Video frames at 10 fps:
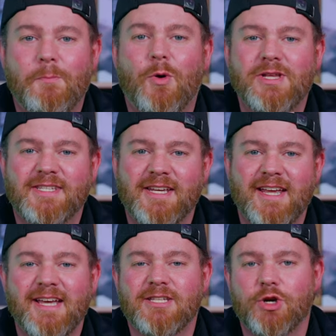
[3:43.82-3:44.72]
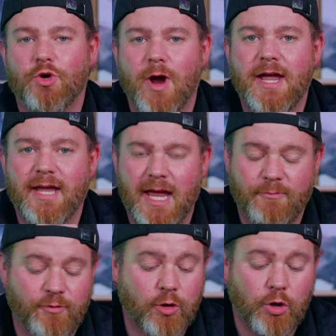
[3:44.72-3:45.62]
Point City is a great
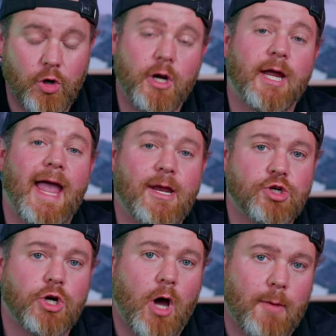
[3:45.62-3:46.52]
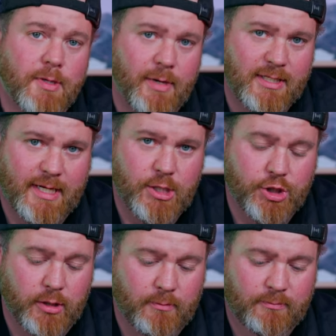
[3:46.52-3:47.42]
game for learning engine
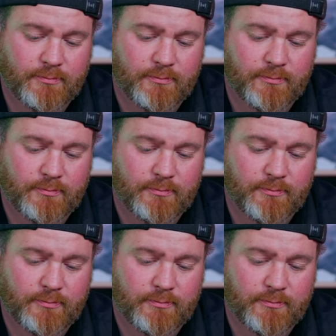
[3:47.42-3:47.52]
optimization.